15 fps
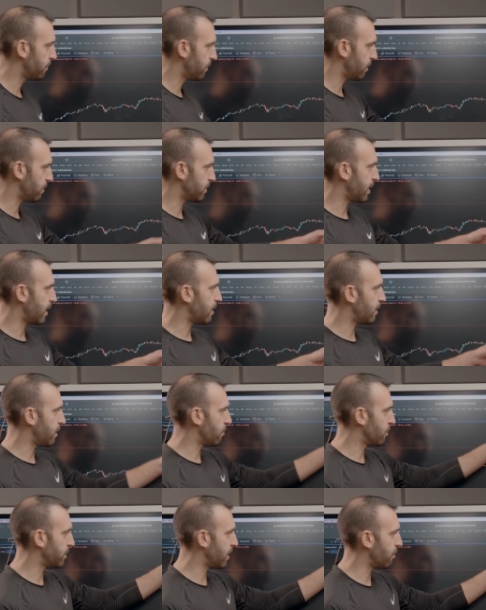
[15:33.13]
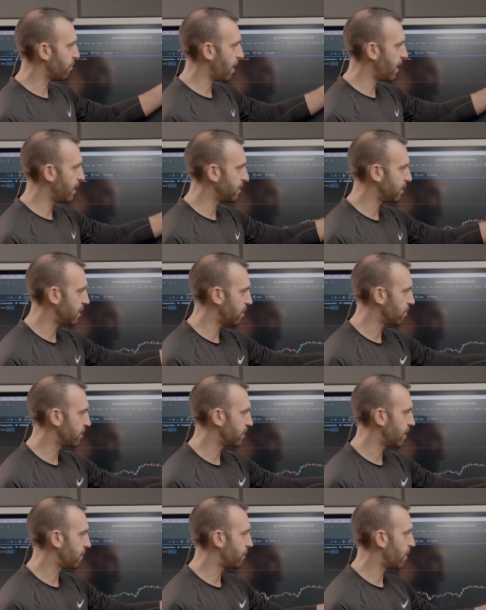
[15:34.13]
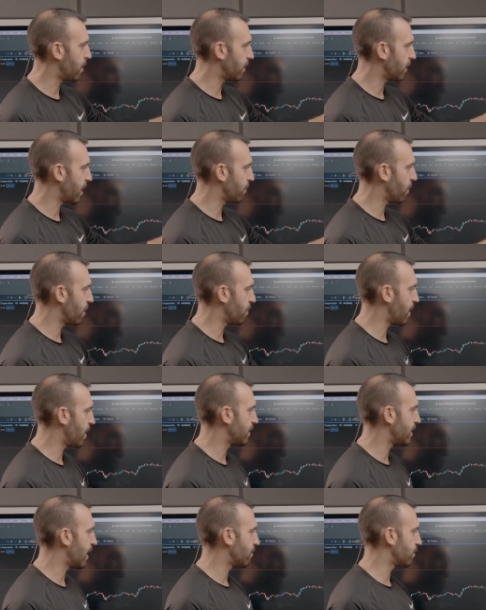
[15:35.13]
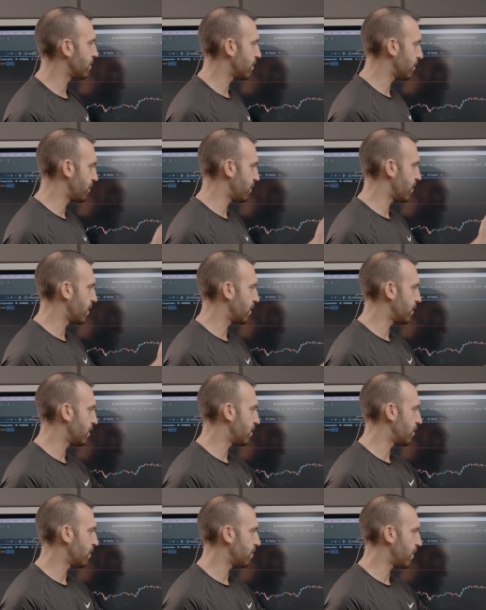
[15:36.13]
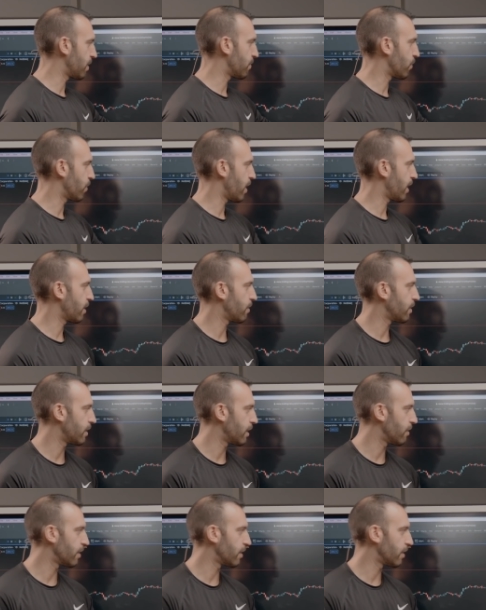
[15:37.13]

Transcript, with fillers: There was that. There was that rise, and here was that fall. It came right back down. So if you wanted to do it, make it more accurate. There it